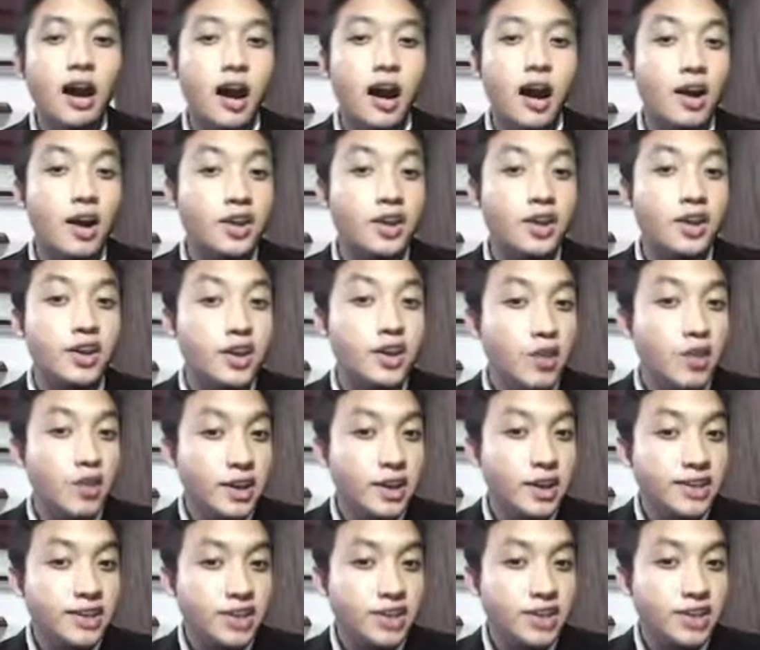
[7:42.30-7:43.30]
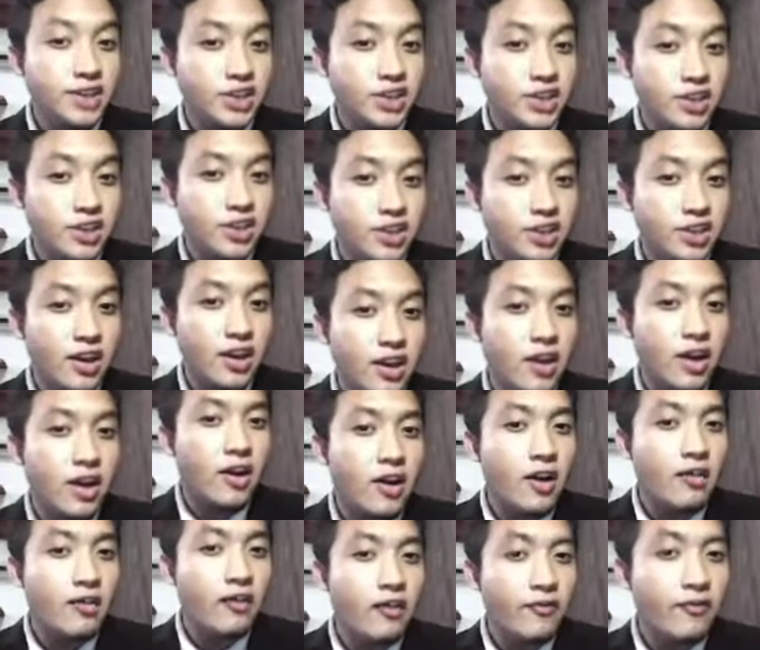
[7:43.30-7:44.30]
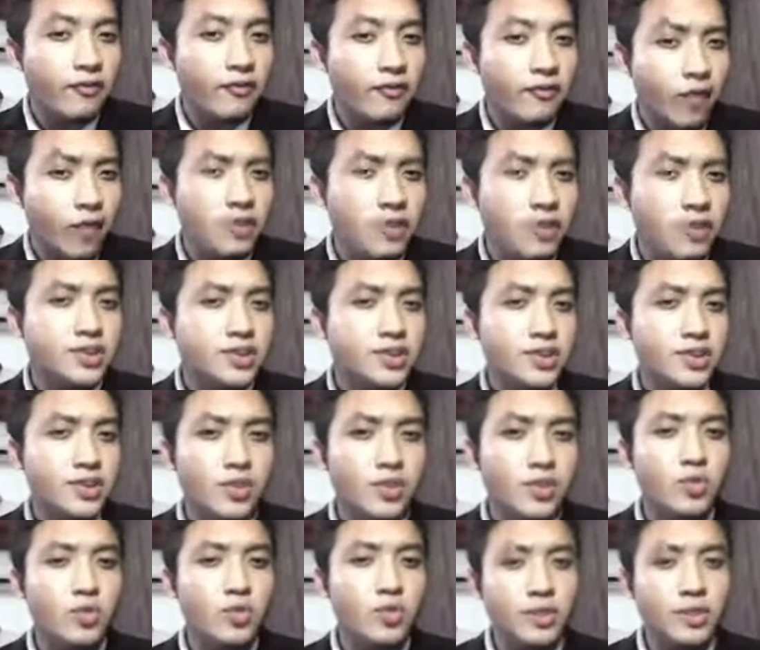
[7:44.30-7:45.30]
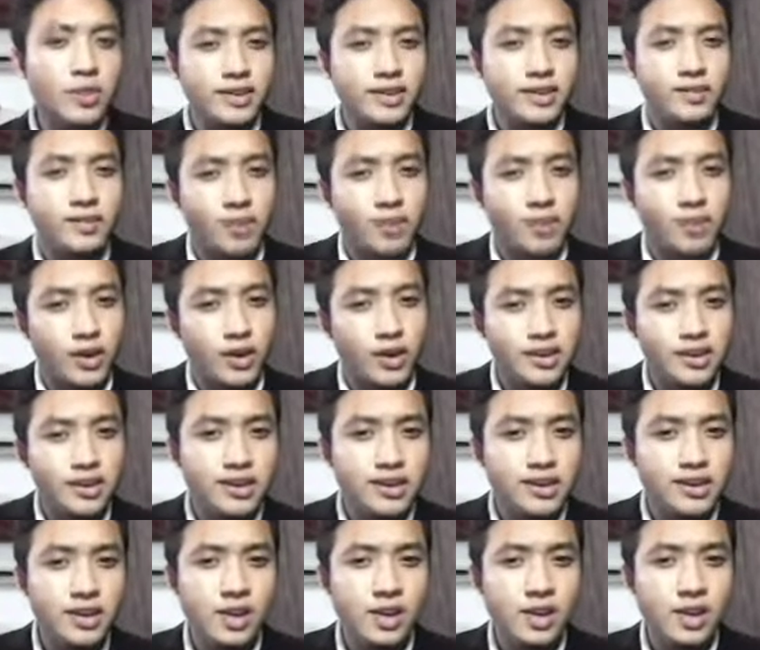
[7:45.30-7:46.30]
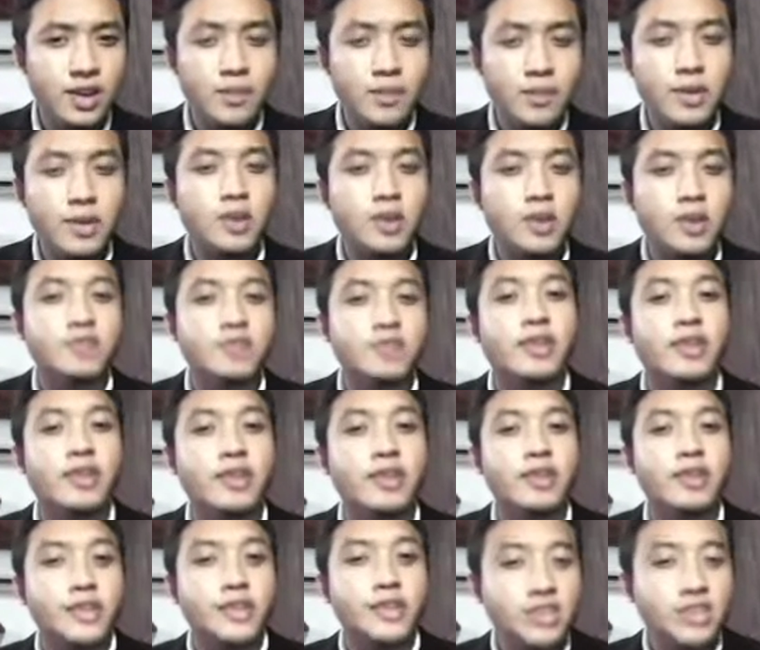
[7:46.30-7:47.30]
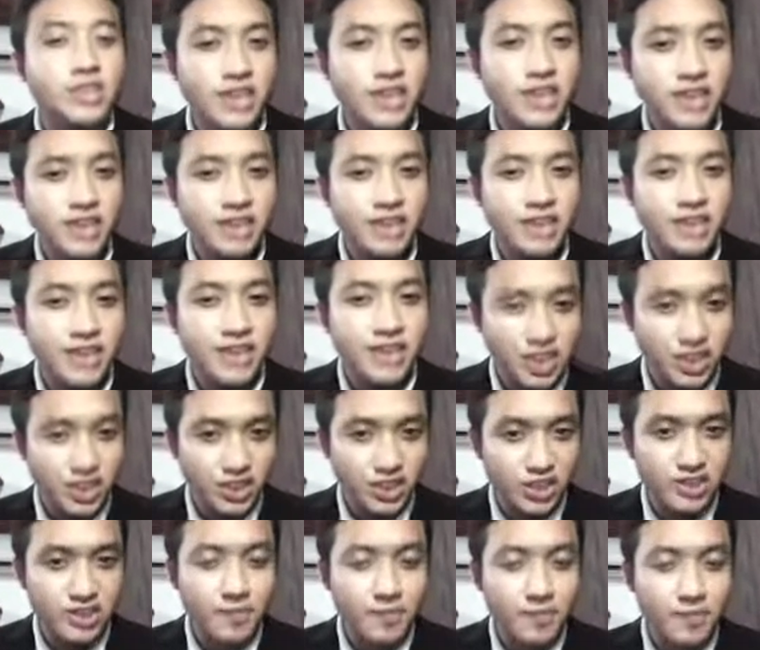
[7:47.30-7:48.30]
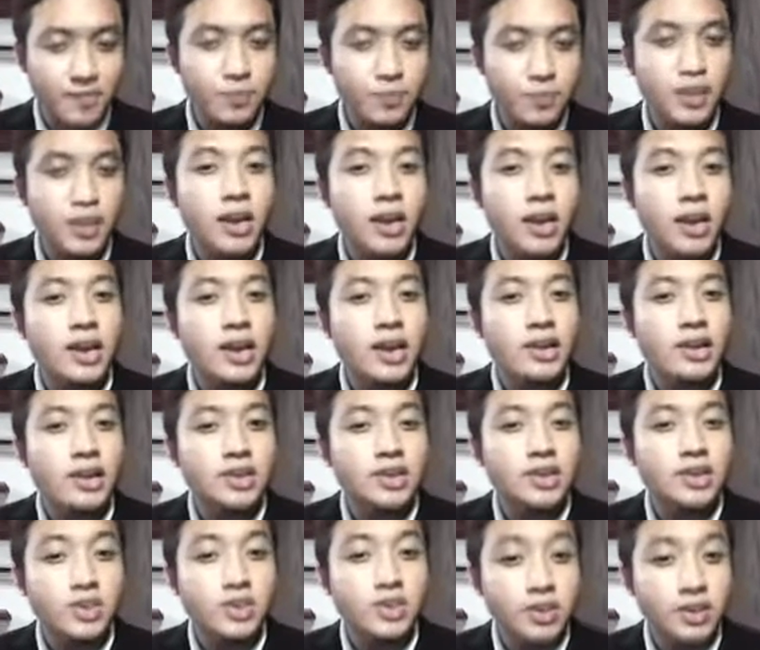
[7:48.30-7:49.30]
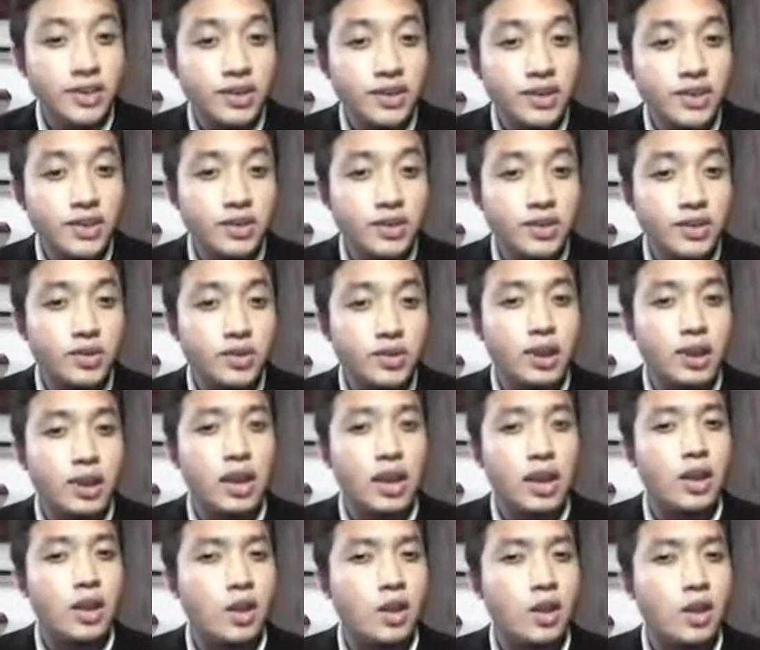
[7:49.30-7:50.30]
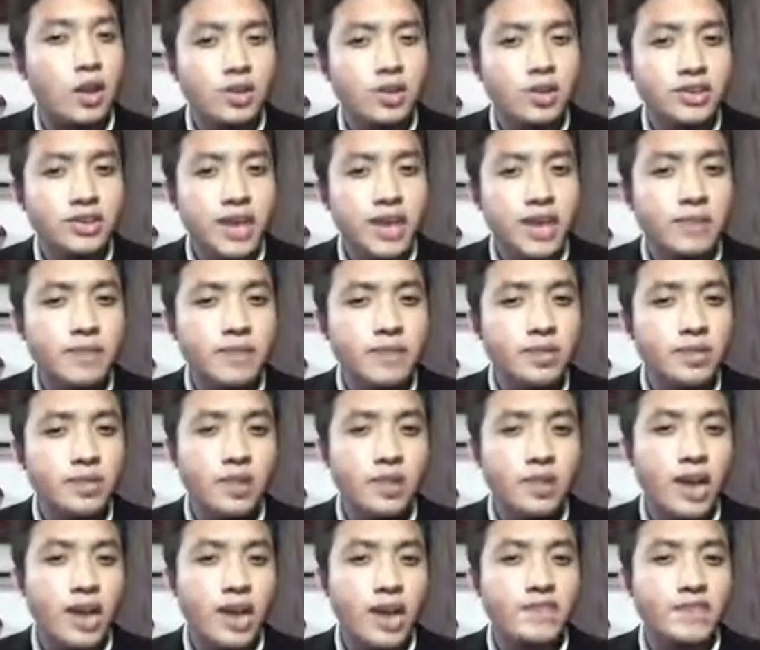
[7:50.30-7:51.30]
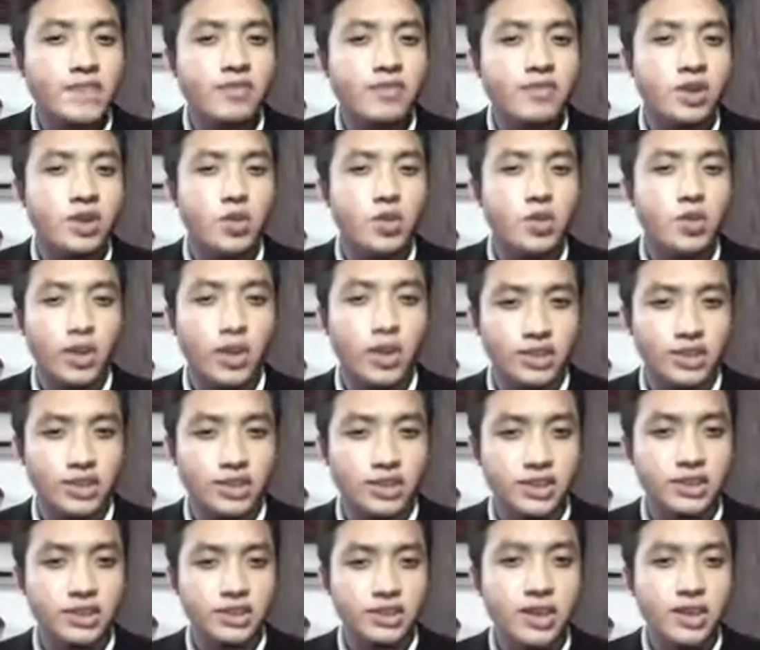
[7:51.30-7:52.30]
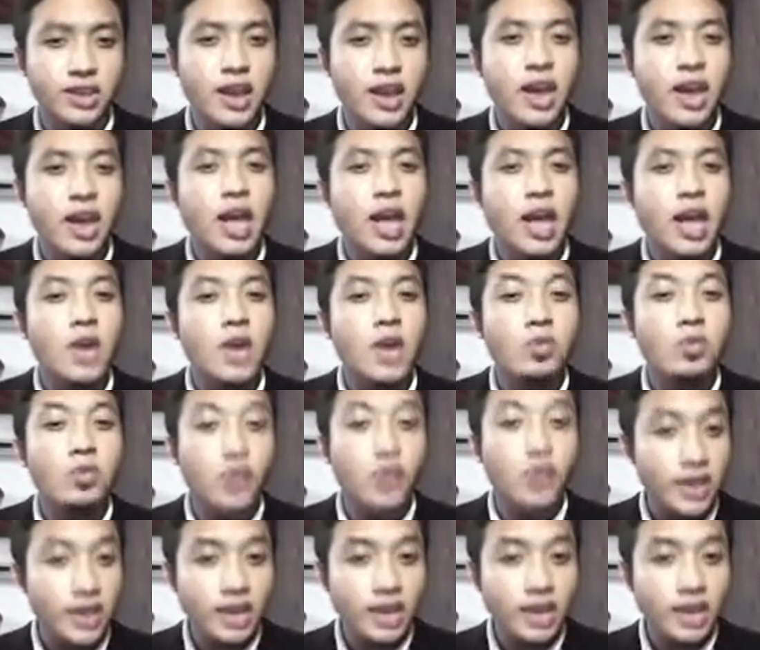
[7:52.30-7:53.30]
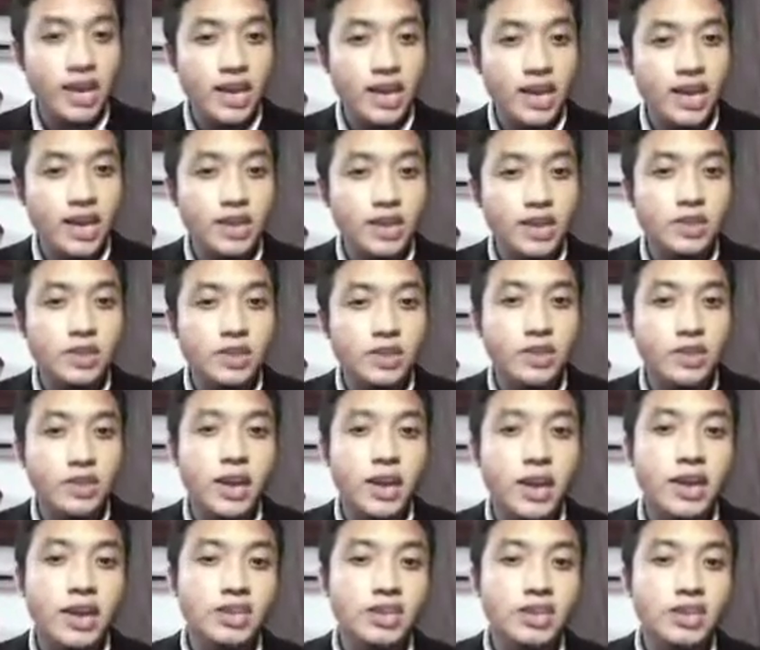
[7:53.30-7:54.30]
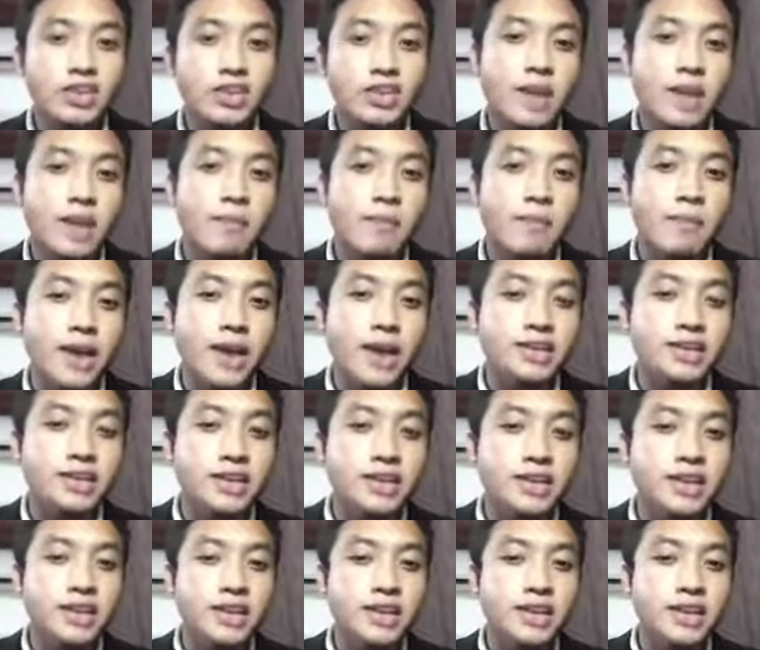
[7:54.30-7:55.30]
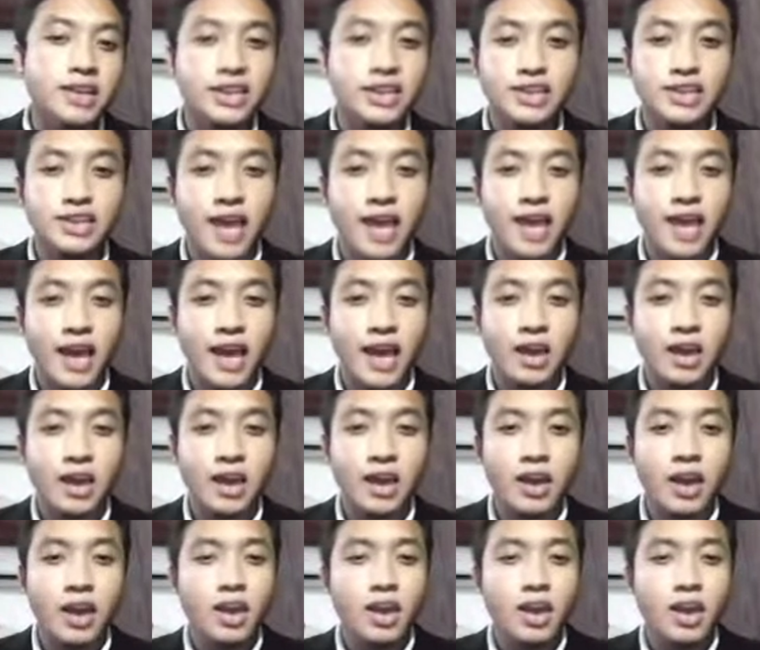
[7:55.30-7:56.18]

our Q&A session falls to the weakness point because for this session, students took a long time to ask for a question and we need to engage them by saying things like,